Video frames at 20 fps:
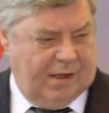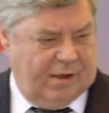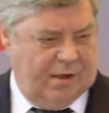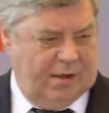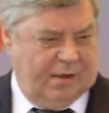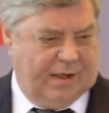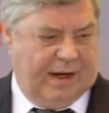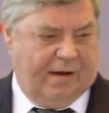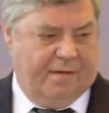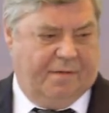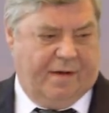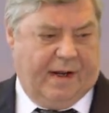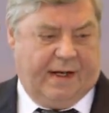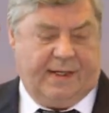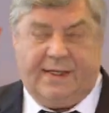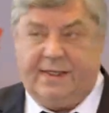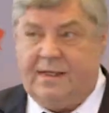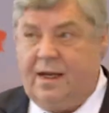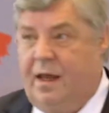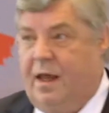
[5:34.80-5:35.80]

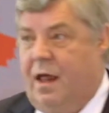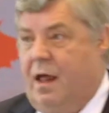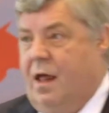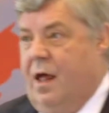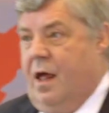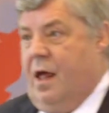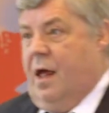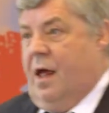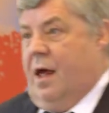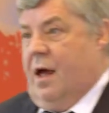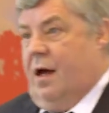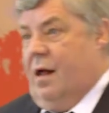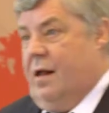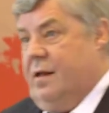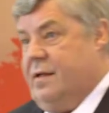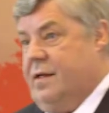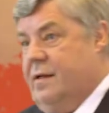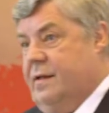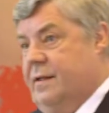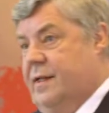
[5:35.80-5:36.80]
effects.
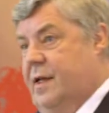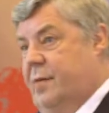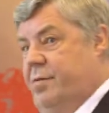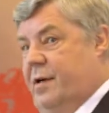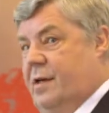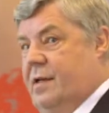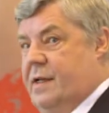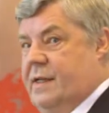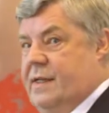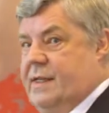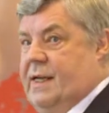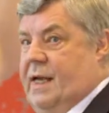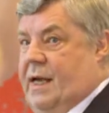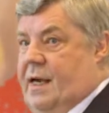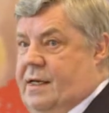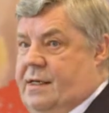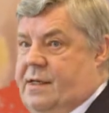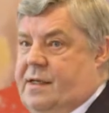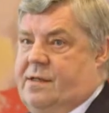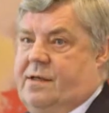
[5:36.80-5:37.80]
Also, typical
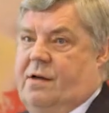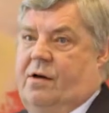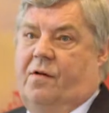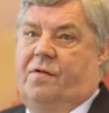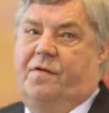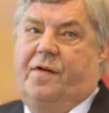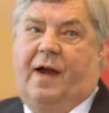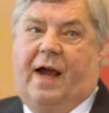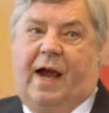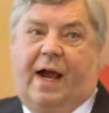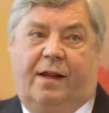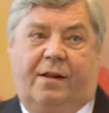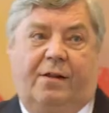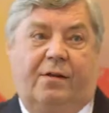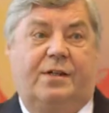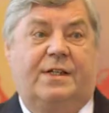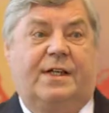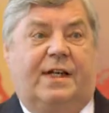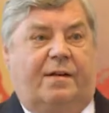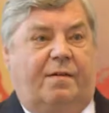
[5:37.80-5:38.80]
sizes of
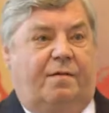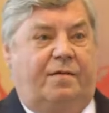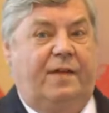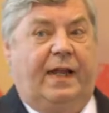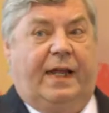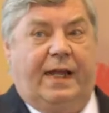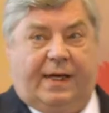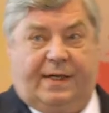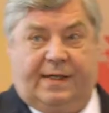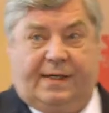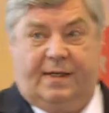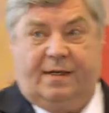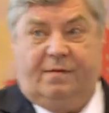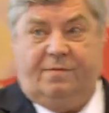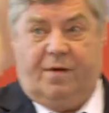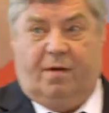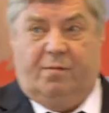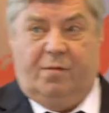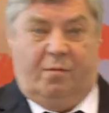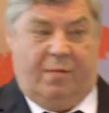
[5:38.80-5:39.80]
hydrogen flakes
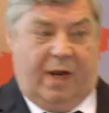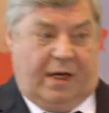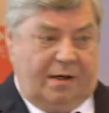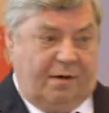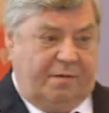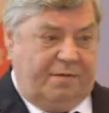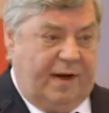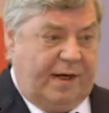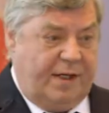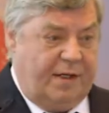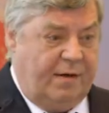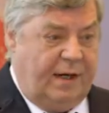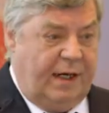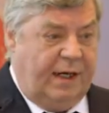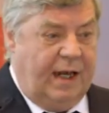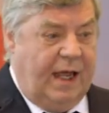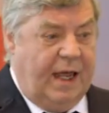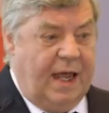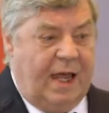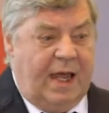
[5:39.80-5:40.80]
from the
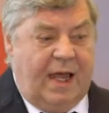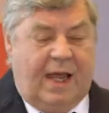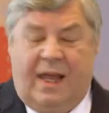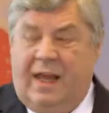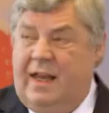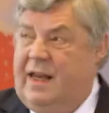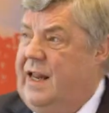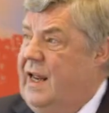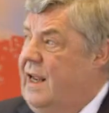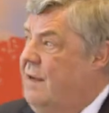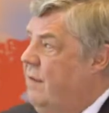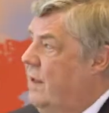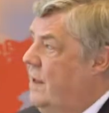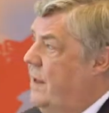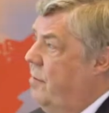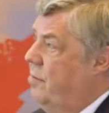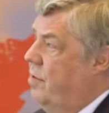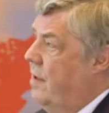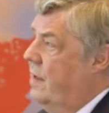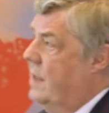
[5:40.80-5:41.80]
manufacturing, they have a
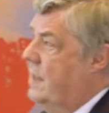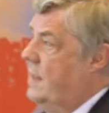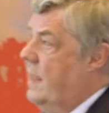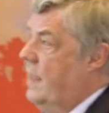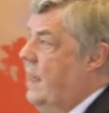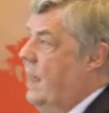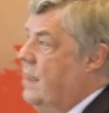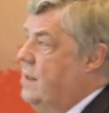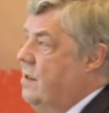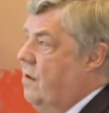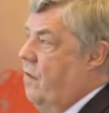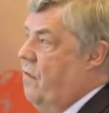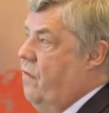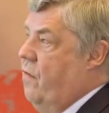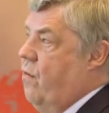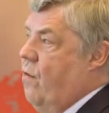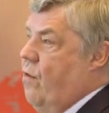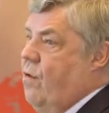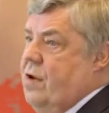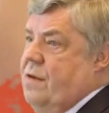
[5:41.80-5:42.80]
typical size of
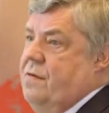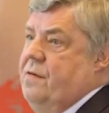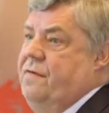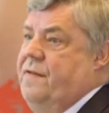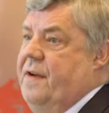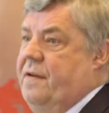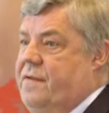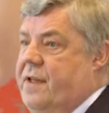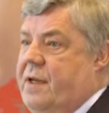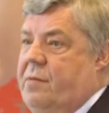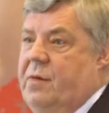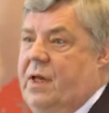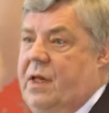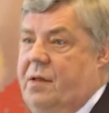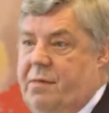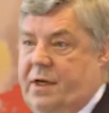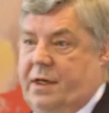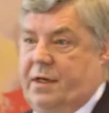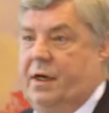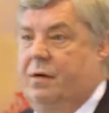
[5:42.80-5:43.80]
4 to 15
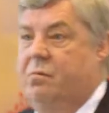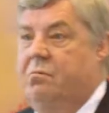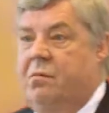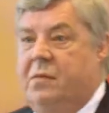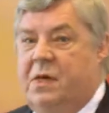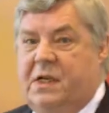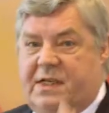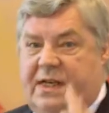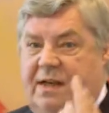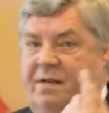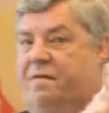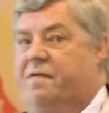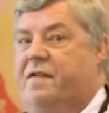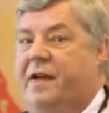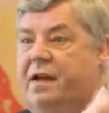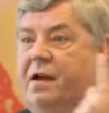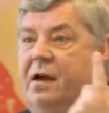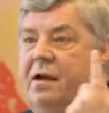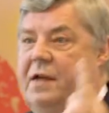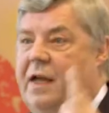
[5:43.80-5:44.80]
millimeter, say a
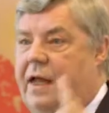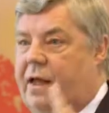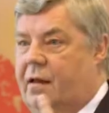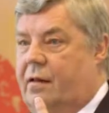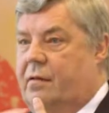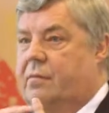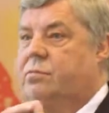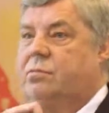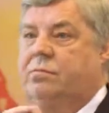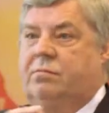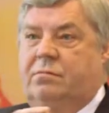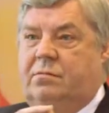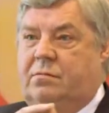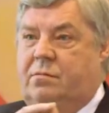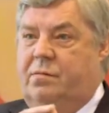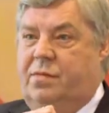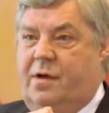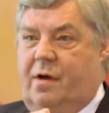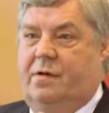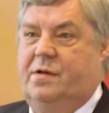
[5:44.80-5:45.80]
fingernail,
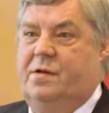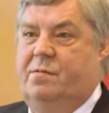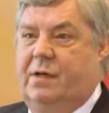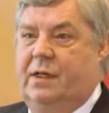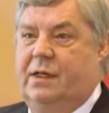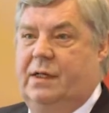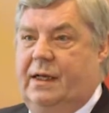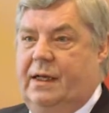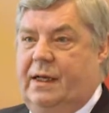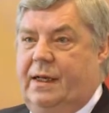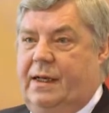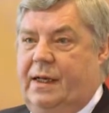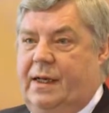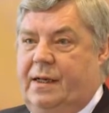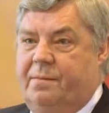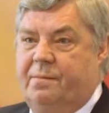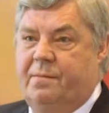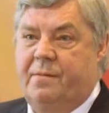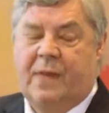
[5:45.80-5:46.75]
approximately. Yeah?